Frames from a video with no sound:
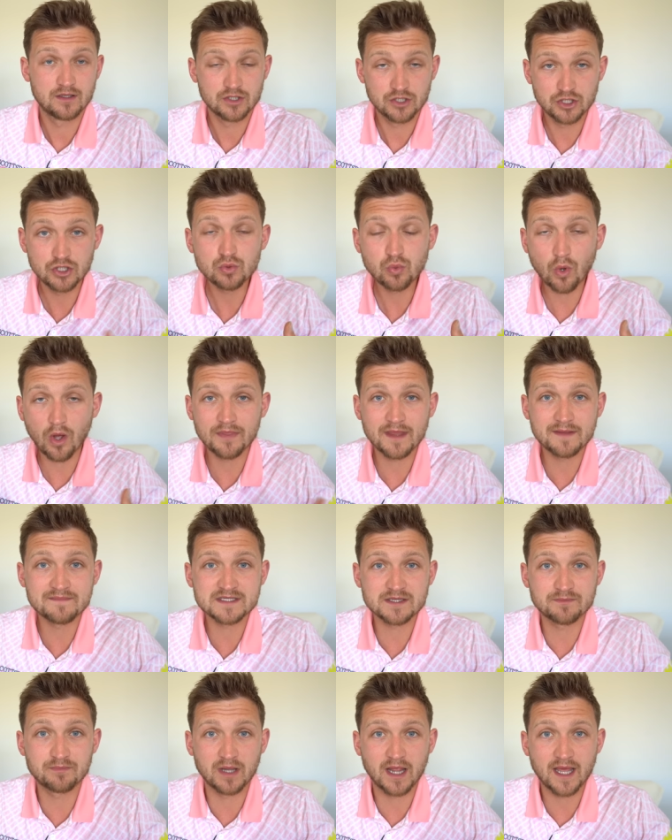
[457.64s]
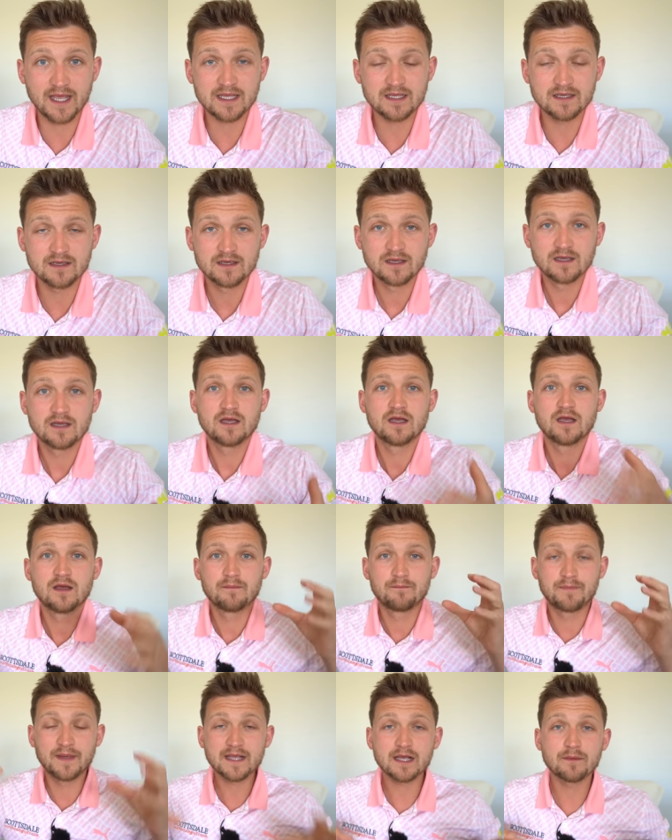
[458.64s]
you want them to play,
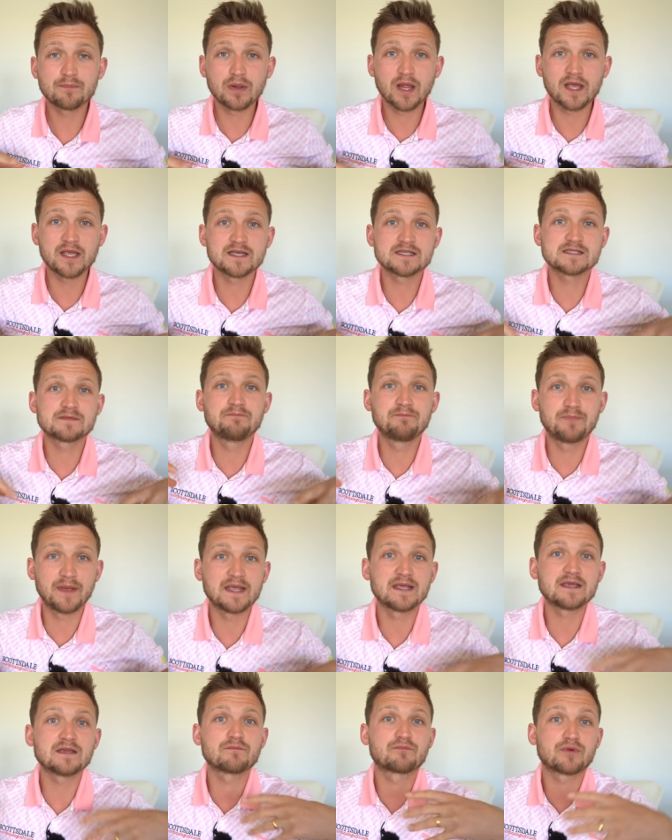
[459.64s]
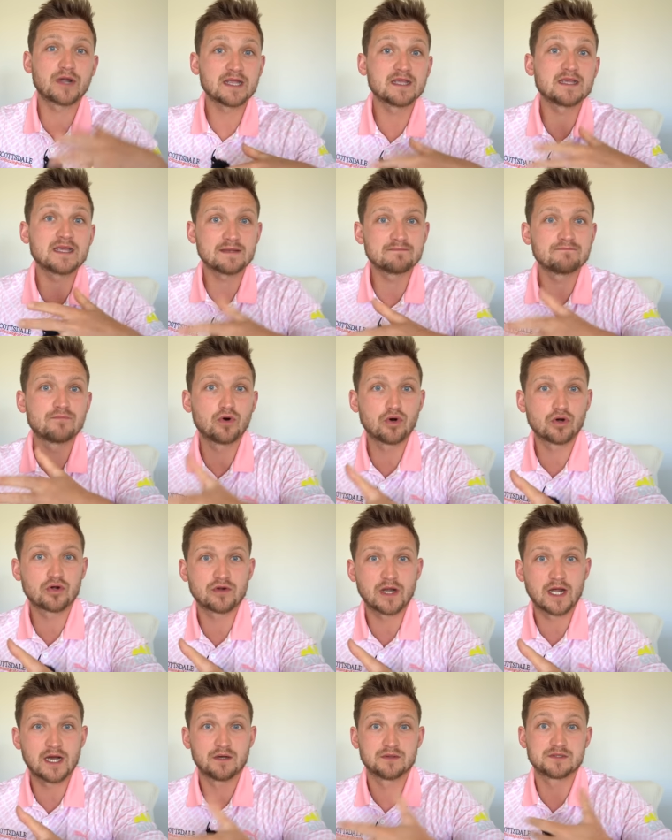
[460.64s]
bigger players bring, bring in more
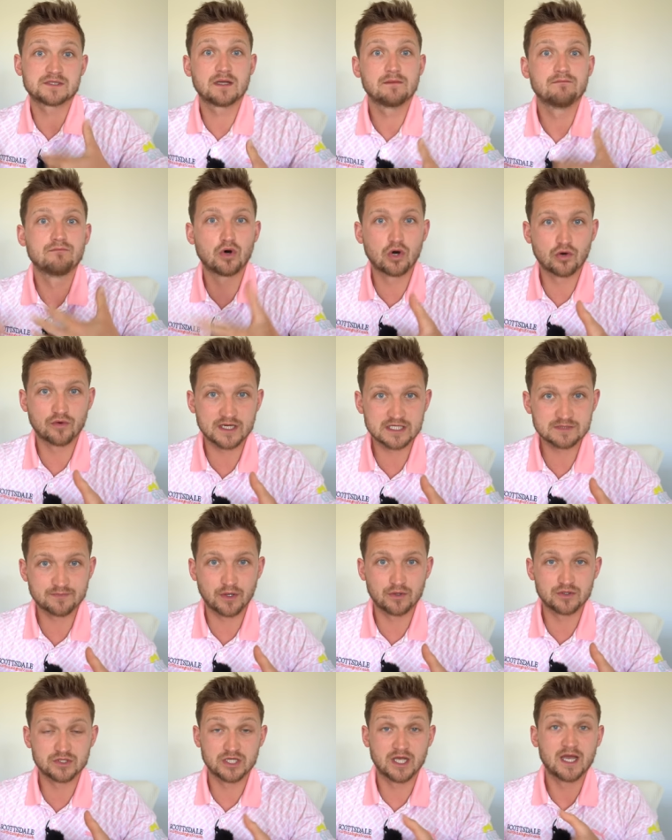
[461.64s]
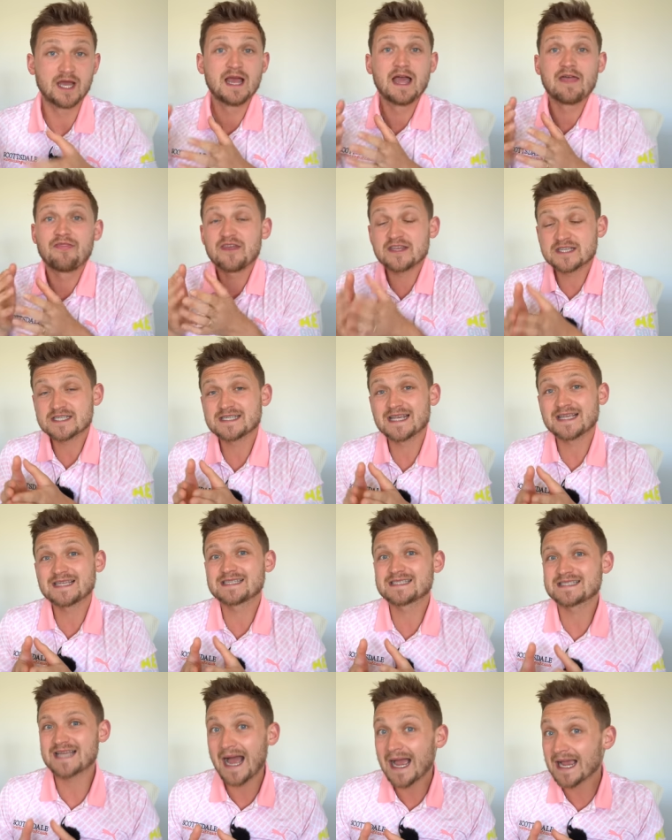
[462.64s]
crowds, more exposure. This is
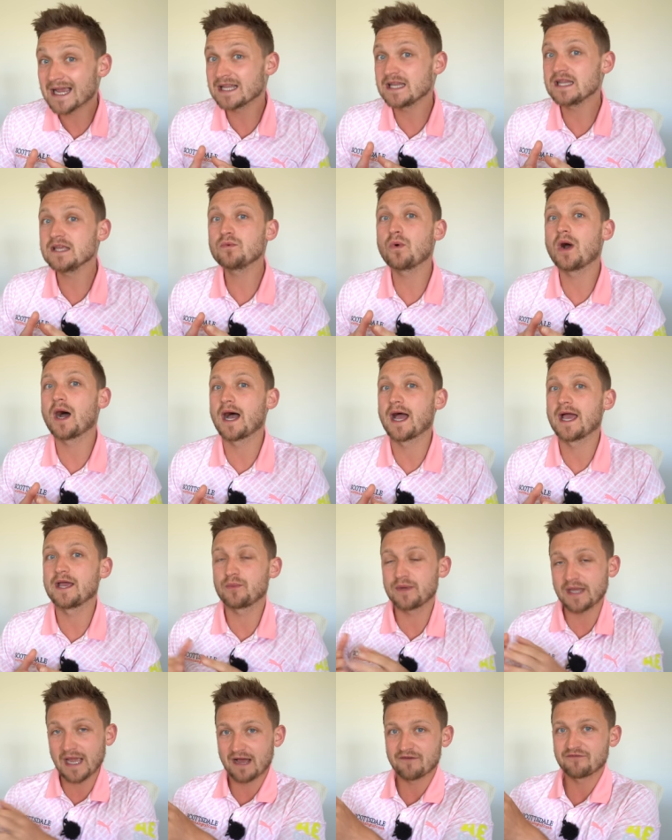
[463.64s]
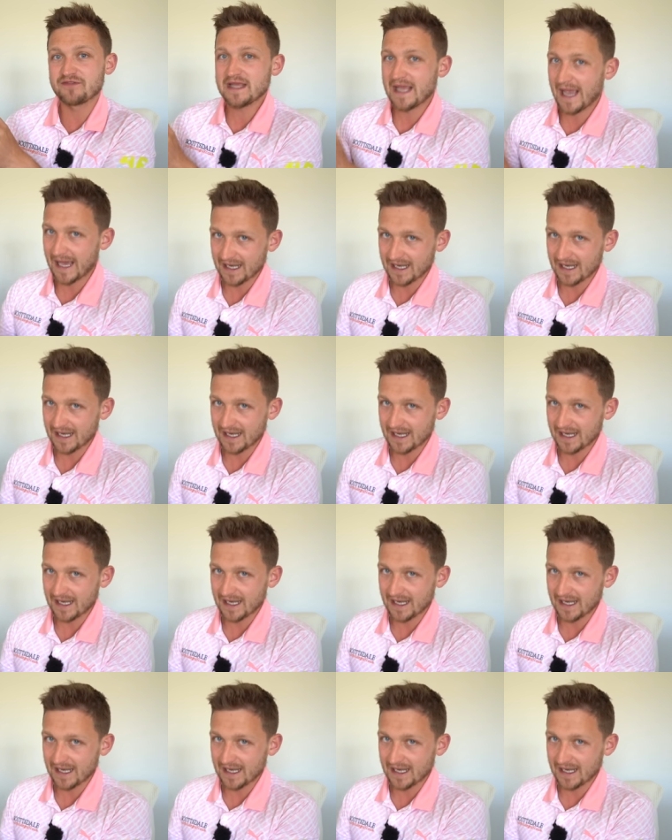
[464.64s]
exactly why we have the